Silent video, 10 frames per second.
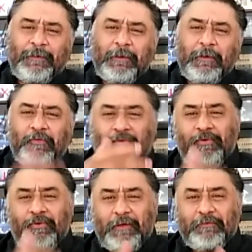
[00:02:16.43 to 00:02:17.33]
And he goes, oh,
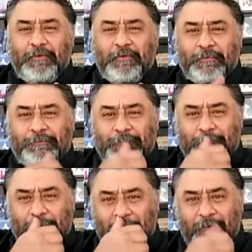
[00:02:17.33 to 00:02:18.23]
you have to go
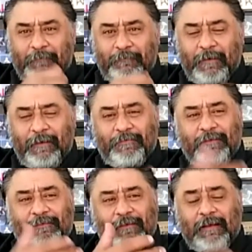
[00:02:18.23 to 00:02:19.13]
travel in France. And
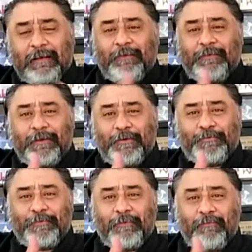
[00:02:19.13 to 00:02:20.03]
I said, how can I go
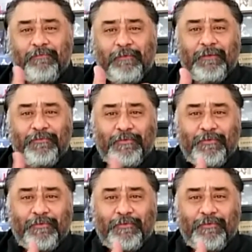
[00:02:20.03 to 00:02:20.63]
travel in France?